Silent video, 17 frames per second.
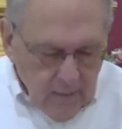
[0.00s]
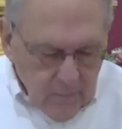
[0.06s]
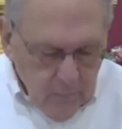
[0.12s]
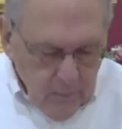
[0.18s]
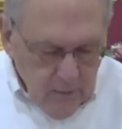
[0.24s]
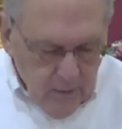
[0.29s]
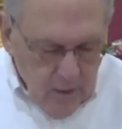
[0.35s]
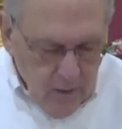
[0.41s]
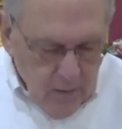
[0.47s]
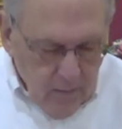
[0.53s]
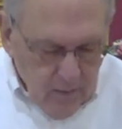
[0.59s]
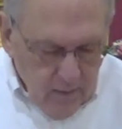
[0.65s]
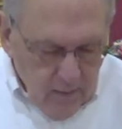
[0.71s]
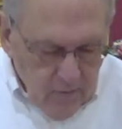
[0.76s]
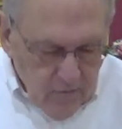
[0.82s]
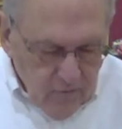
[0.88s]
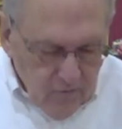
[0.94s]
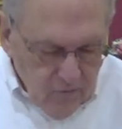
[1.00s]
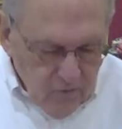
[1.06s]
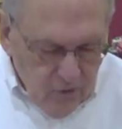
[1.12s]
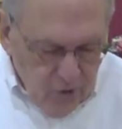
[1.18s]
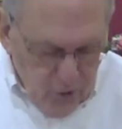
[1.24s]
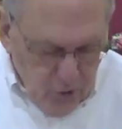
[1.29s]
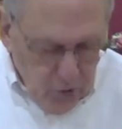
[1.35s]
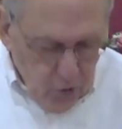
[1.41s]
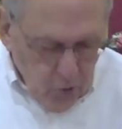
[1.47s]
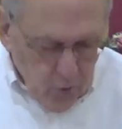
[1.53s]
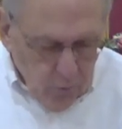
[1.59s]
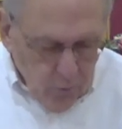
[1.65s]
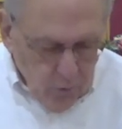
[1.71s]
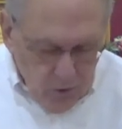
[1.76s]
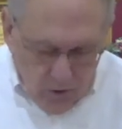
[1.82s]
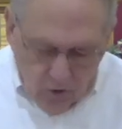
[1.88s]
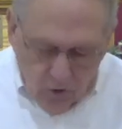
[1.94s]
We know that it's a cube. We're
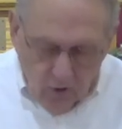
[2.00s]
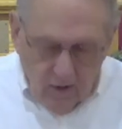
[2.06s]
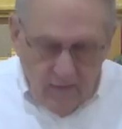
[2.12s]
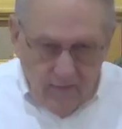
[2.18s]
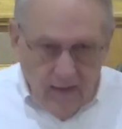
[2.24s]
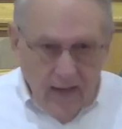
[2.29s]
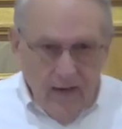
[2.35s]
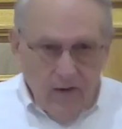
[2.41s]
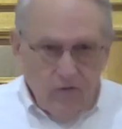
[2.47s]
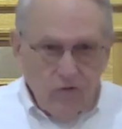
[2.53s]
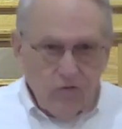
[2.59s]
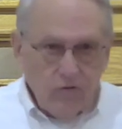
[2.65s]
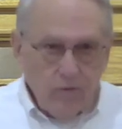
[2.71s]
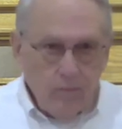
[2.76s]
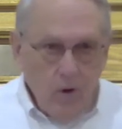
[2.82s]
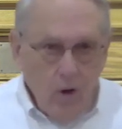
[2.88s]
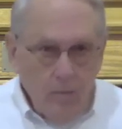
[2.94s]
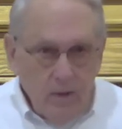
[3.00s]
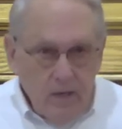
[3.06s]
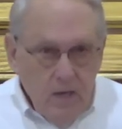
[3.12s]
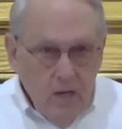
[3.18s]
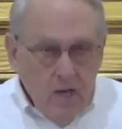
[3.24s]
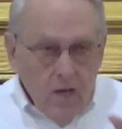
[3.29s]
going to look at that in just a moment.